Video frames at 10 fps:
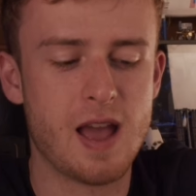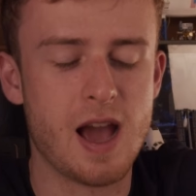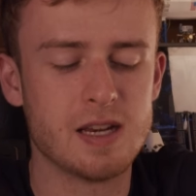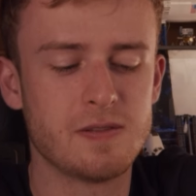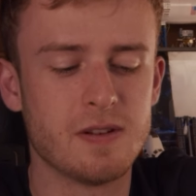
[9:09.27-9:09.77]

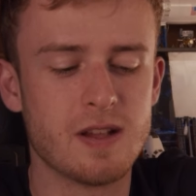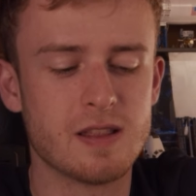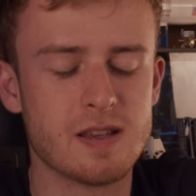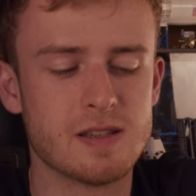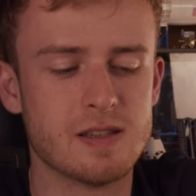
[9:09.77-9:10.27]
I just feel
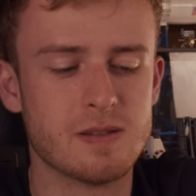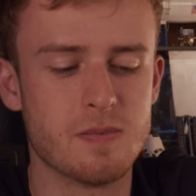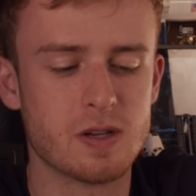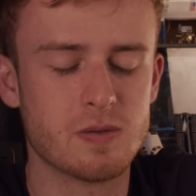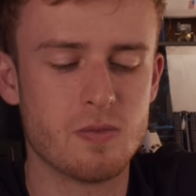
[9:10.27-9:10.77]
like this is
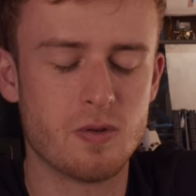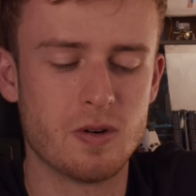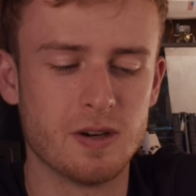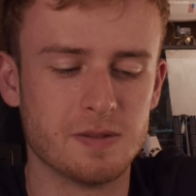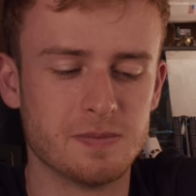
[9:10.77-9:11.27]
much
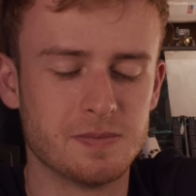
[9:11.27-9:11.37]
more